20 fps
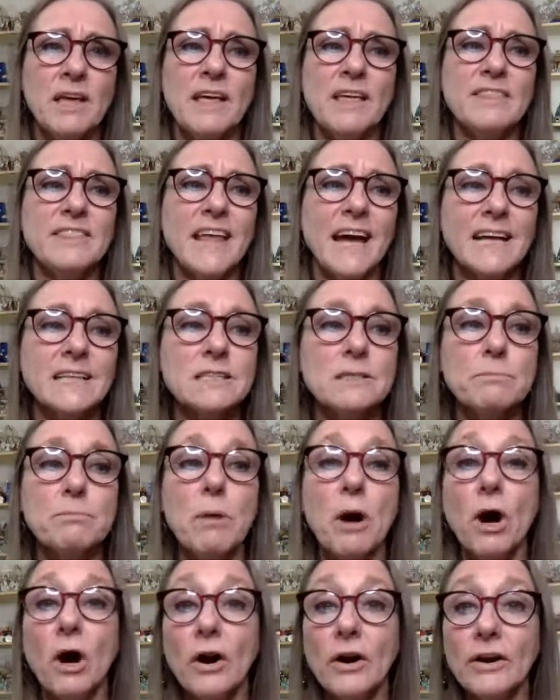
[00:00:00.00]
That's
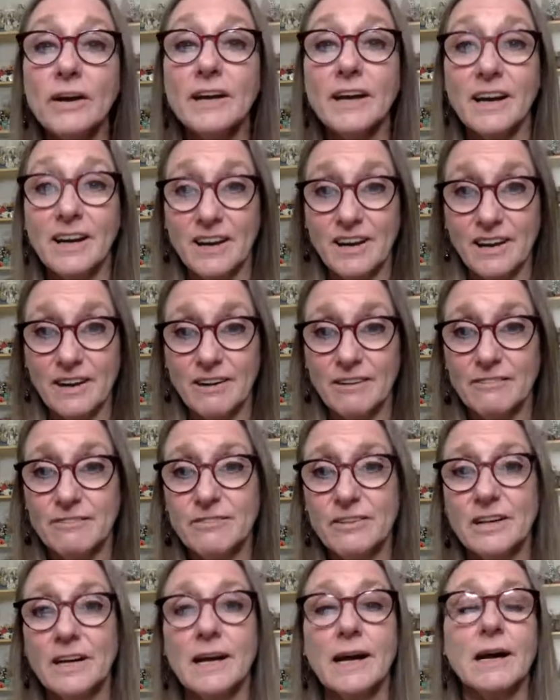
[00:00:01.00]
part of
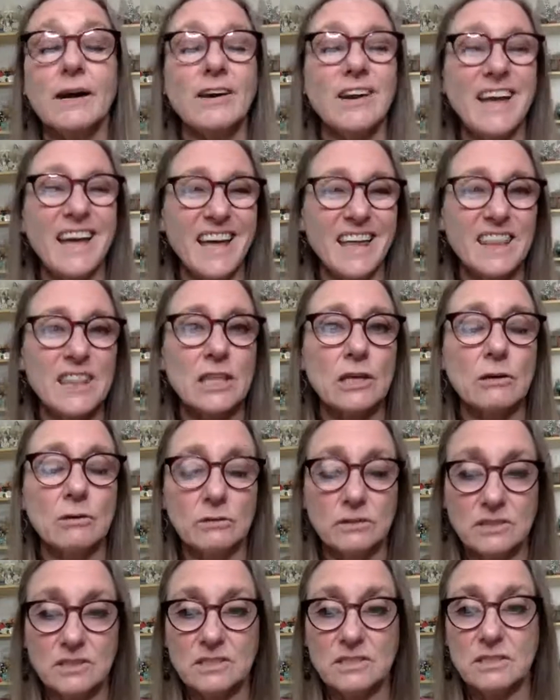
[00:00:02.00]
our ethical
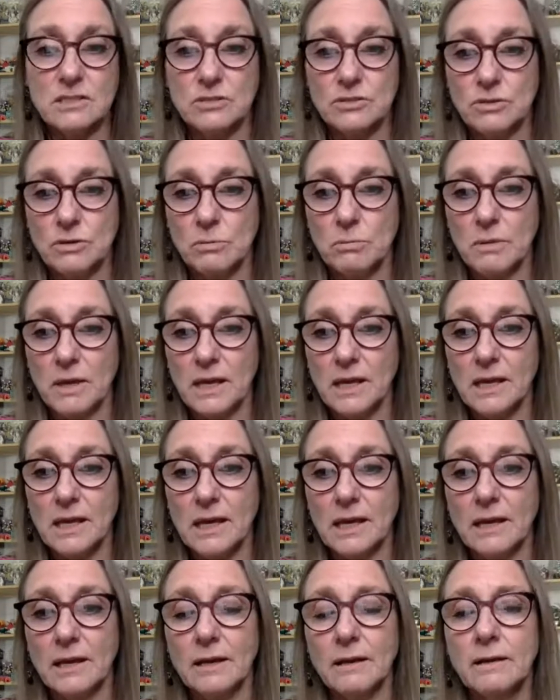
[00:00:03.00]

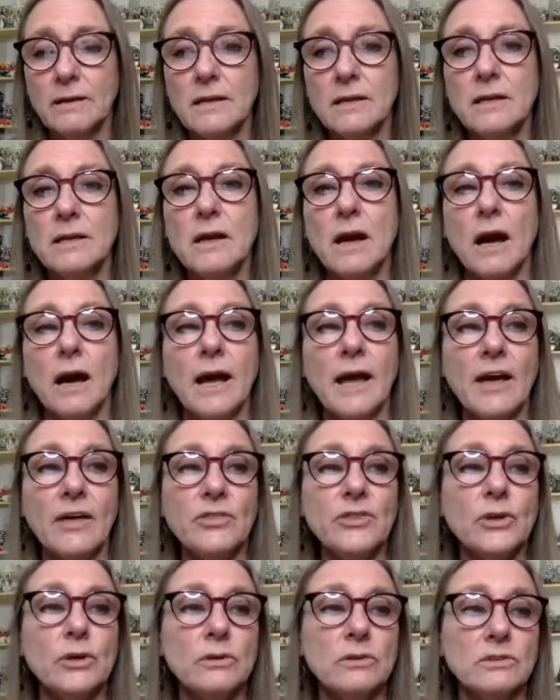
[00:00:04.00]
decision-making.
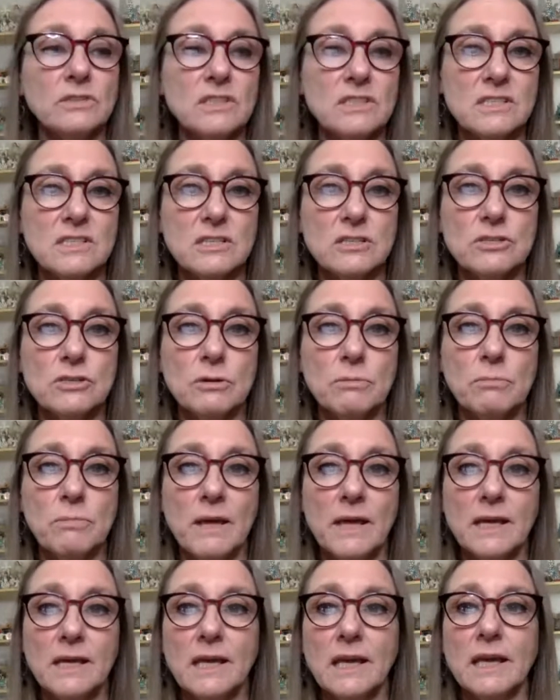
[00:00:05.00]
Ethical
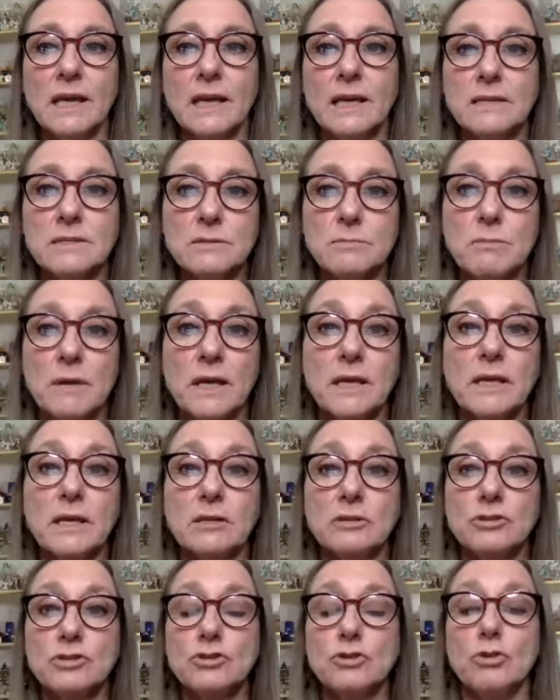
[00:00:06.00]
decision-making is making
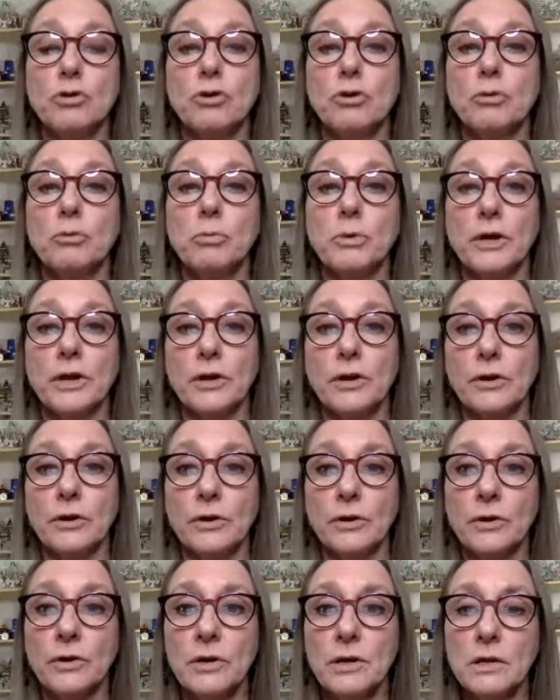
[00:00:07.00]
sure we're